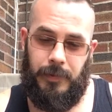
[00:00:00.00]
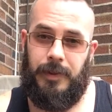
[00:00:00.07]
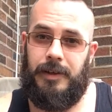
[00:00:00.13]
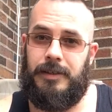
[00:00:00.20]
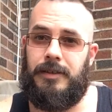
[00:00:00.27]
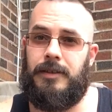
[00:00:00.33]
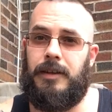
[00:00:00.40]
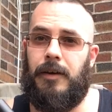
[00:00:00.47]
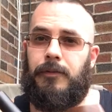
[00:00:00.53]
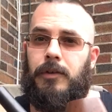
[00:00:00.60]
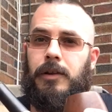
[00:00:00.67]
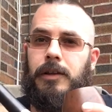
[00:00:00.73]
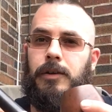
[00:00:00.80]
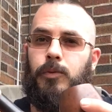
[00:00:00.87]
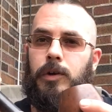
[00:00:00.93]
this
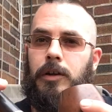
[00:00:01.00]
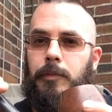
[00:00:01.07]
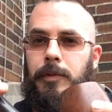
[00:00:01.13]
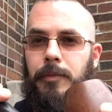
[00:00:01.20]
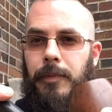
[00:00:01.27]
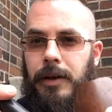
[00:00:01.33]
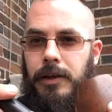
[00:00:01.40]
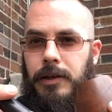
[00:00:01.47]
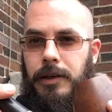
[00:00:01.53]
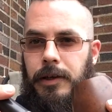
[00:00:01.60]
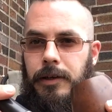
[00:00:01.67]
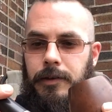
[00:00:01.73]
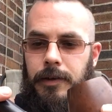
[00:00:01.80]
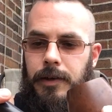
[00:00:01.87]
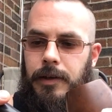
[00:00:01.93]
definitely will be making
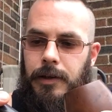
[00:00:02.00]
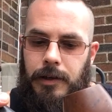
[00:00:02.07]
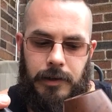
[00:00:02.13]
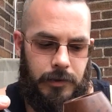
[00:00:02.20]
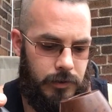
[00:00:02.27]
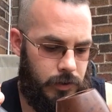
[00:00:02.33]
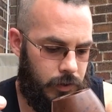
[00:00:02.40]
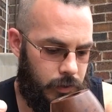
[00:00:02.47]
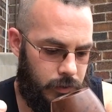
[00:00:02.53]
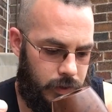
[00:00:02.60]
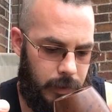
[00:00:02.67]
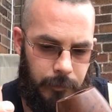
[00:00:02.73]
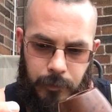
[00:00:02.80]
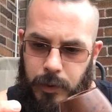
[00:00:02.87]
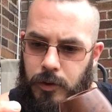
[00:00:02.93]
it into
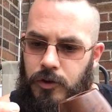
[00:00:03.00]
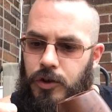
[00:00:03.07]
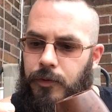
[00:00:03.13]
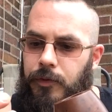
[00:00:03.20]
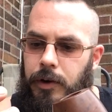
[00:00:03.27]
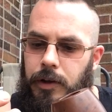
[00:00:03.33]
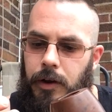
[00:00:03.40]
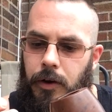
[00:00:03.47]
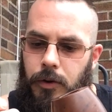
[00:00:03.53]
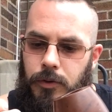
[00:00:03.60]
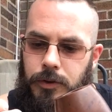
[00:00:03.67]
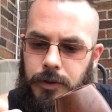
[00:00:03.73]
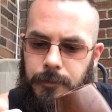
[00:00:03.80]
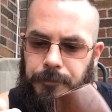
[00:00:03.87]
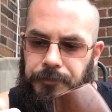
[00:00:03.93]
some future
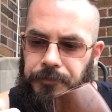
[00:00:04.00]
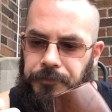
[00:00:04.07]
videos,